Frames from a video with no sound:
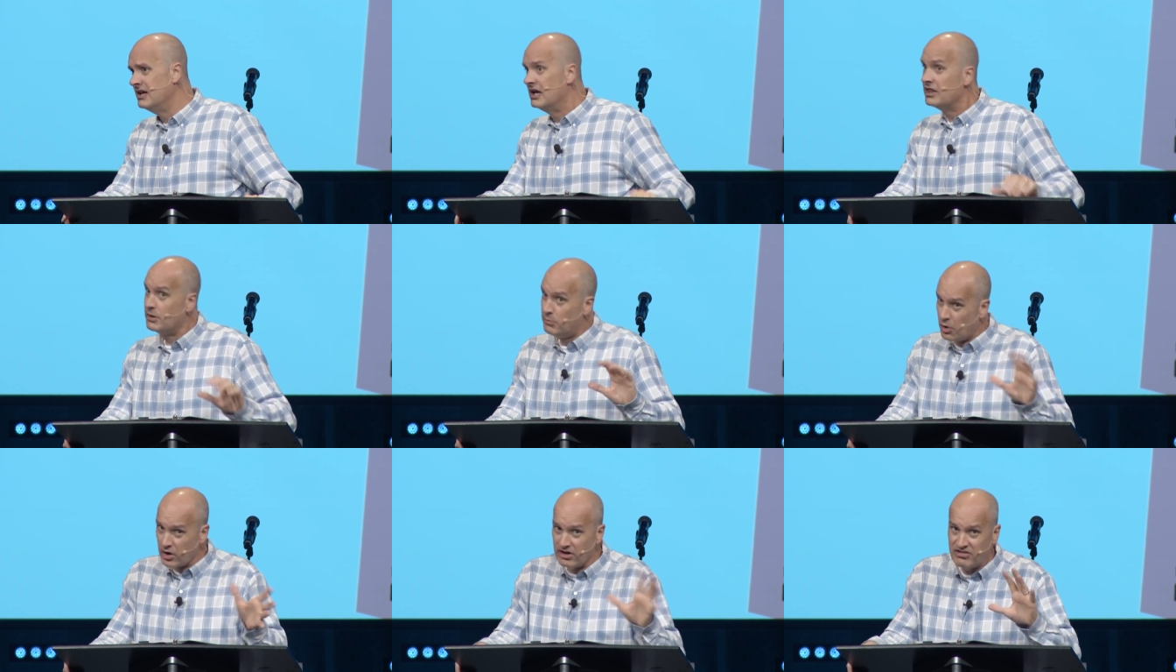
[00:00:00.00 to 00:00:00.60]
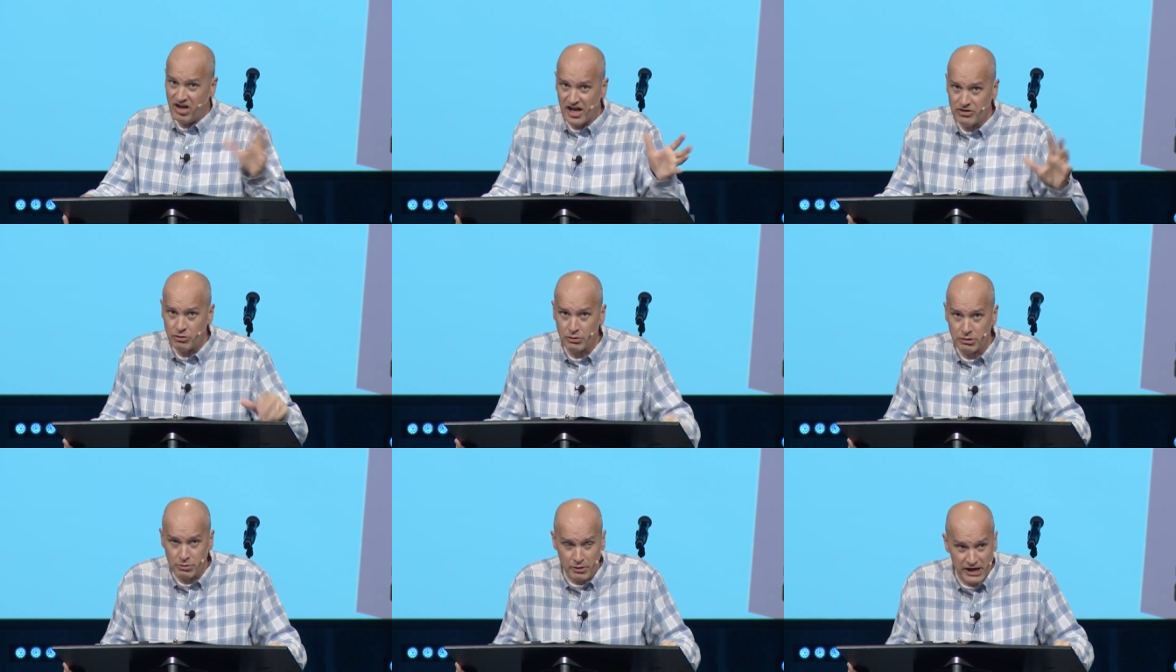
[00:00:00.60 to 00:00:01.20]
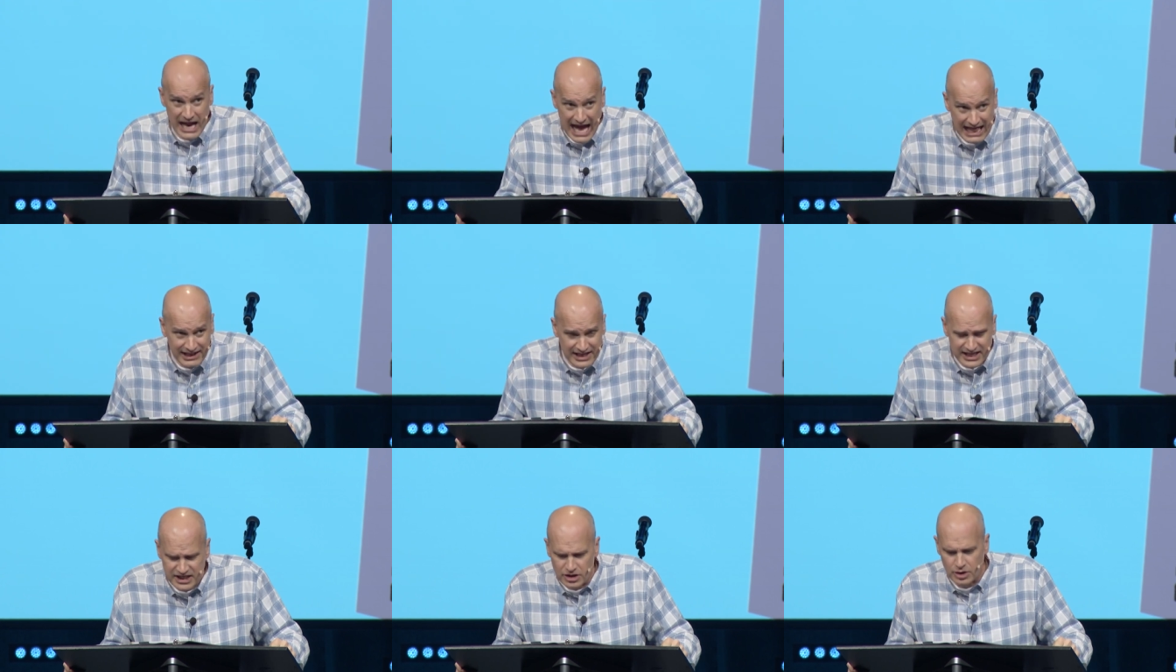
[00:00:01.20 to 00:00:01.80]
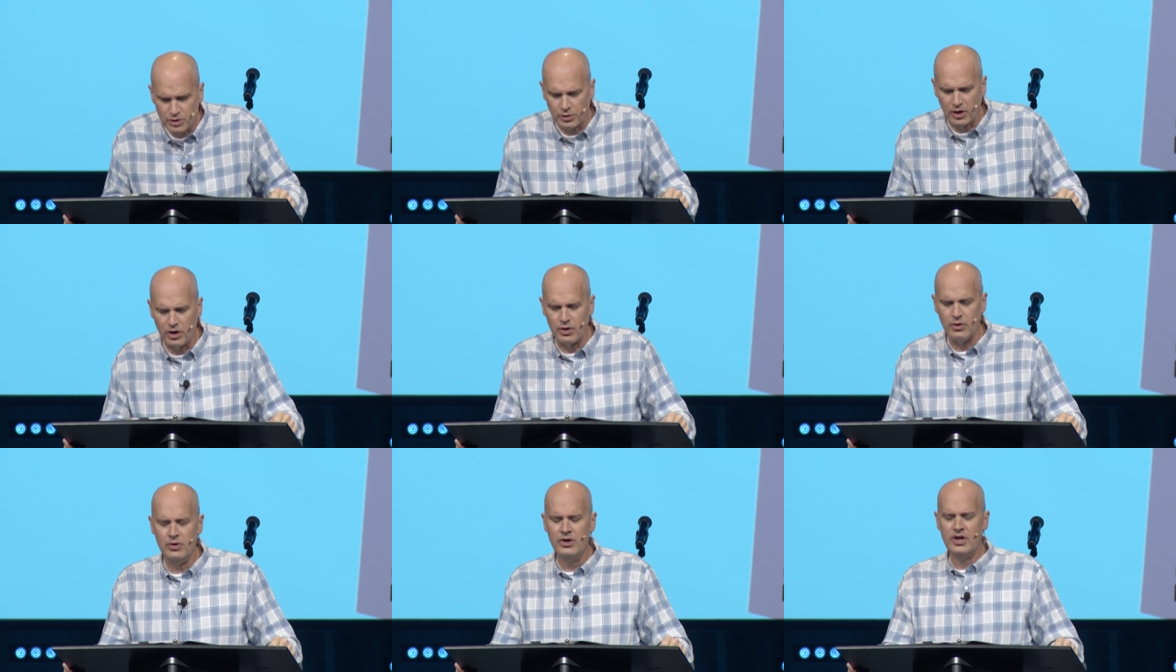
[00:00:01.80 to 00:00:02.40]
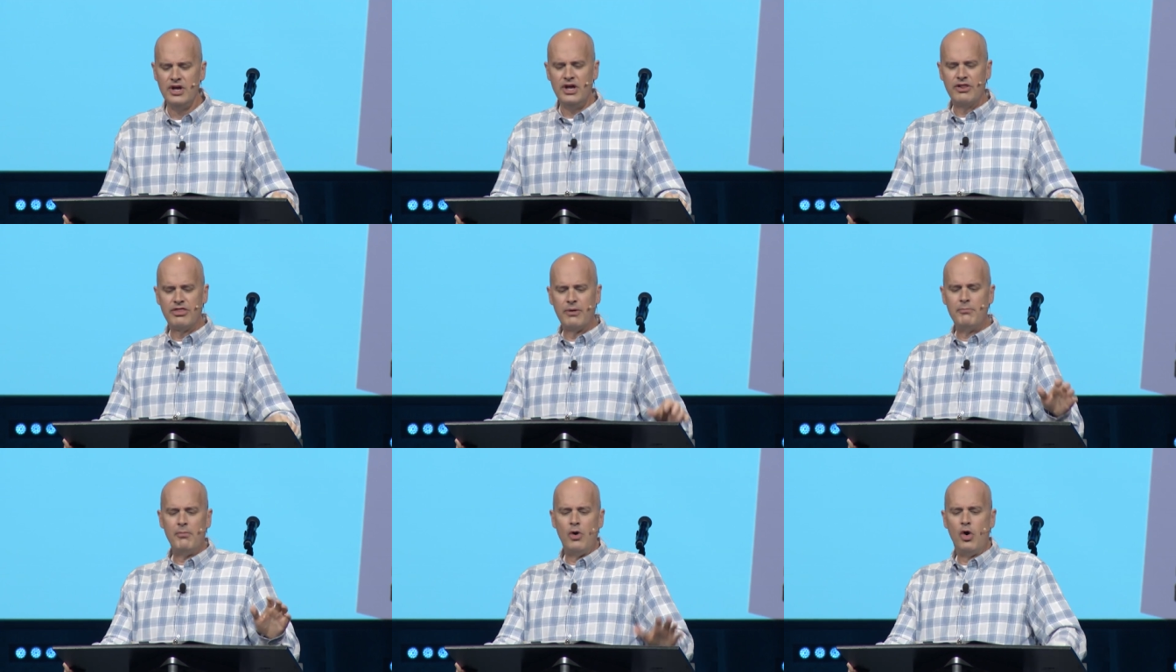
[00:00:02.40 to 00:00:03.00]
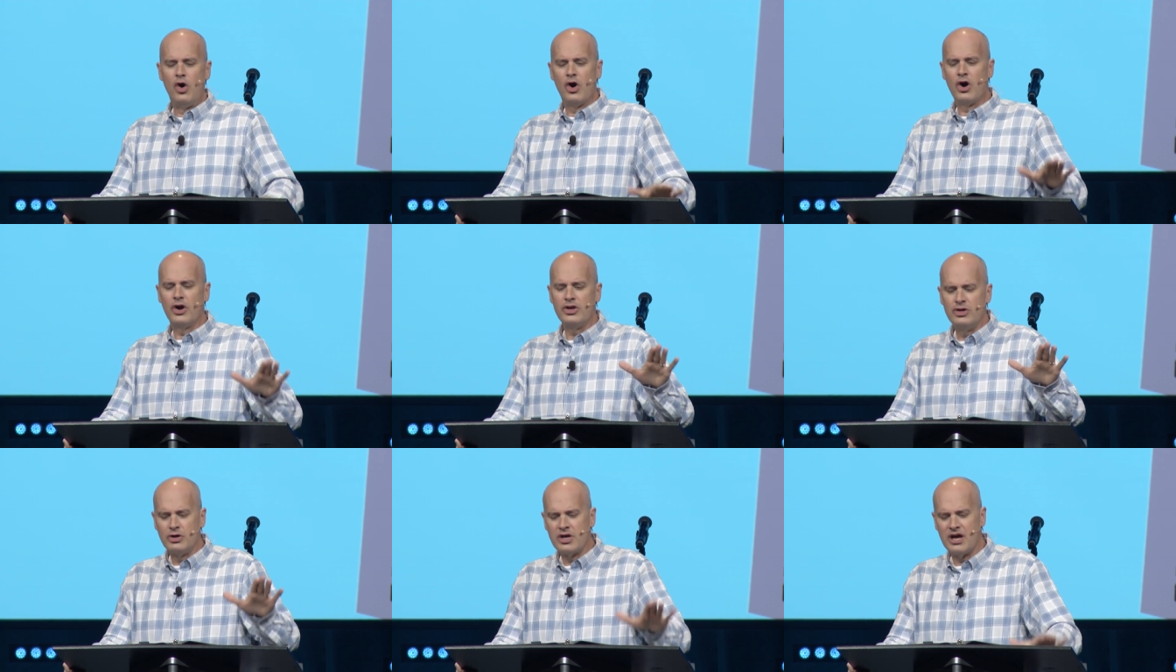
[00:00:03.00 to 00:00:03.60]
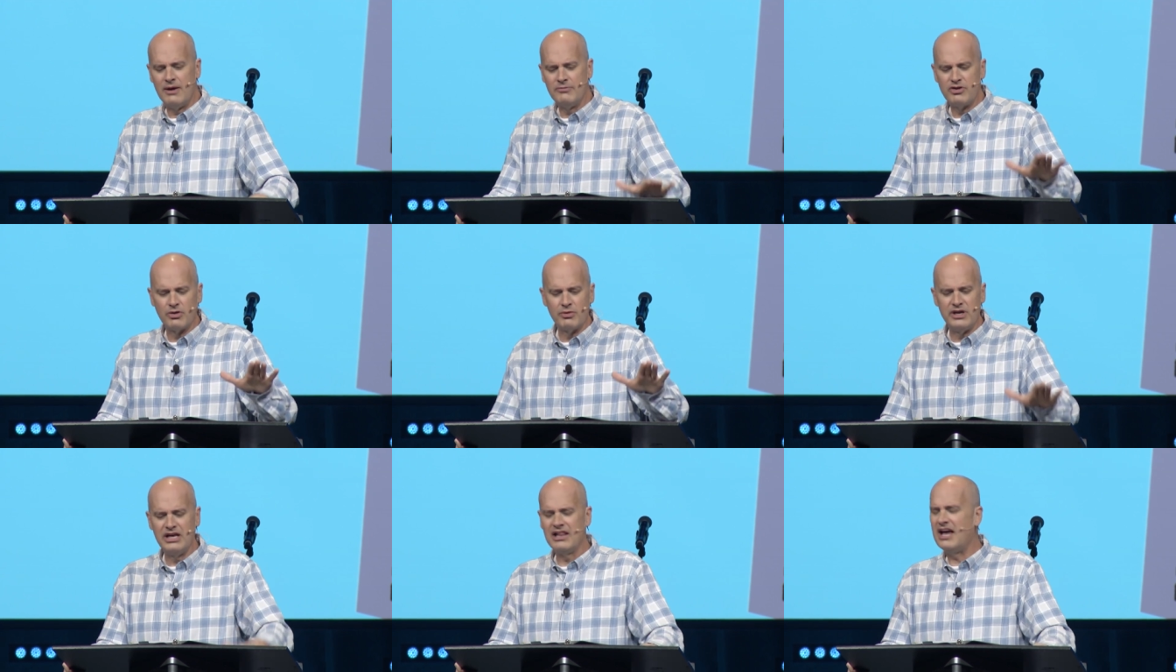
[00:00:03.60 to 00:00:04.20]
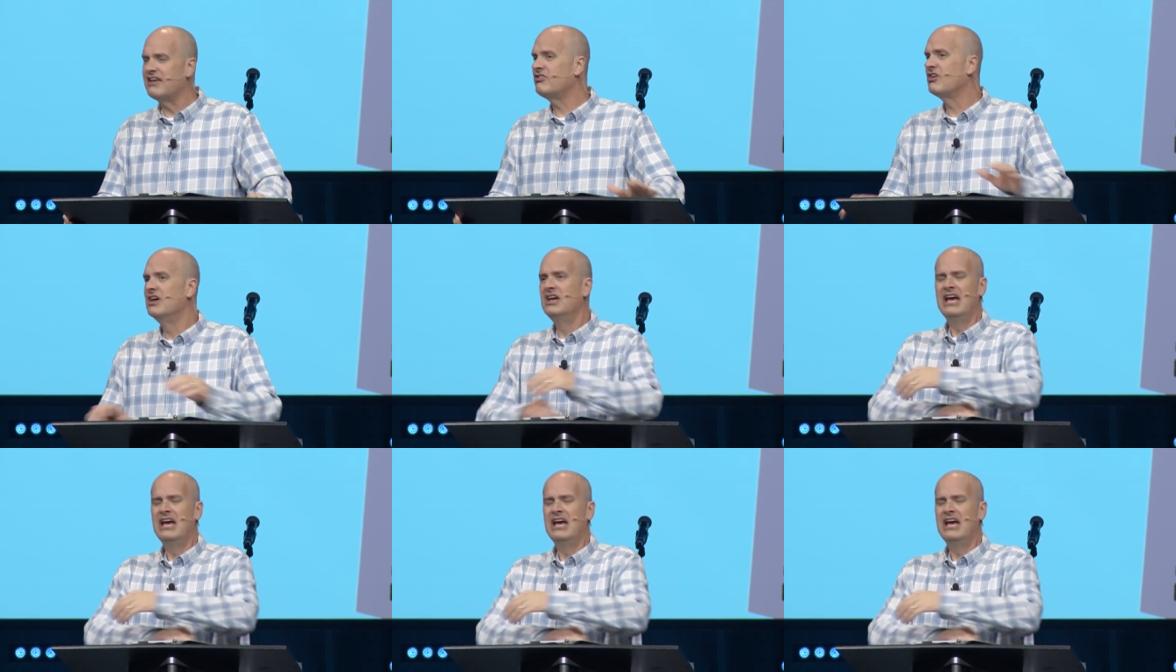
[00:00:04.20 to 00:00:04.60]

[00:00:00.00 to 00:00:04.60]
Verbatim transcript: the more in touch with reality you grow, the more you come to realize,